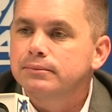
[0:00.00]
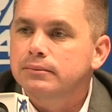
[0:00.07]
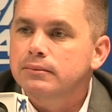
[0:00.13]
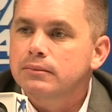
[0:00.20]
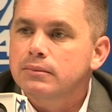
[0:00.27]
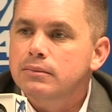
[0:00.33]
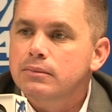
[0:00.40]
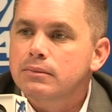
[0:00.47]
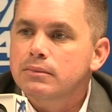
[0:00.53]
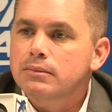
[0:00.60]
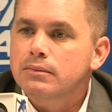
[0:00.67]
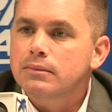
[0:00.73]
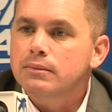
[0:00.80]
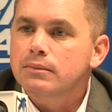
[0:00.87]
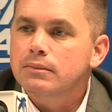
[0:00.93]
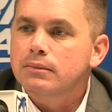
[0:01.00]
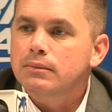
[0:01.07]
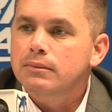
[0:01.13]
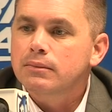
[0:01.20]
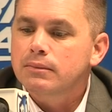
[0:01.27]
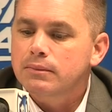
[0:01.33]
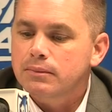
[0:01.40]

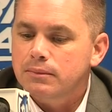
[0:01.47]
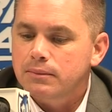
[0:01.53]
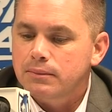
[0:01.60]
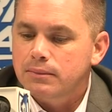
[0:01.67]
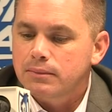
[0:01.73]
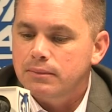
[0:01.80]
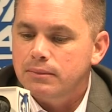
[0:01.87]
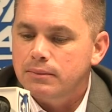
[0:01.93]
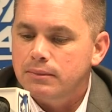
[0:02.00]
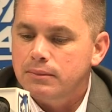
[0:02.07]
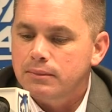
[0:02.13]
[no speech]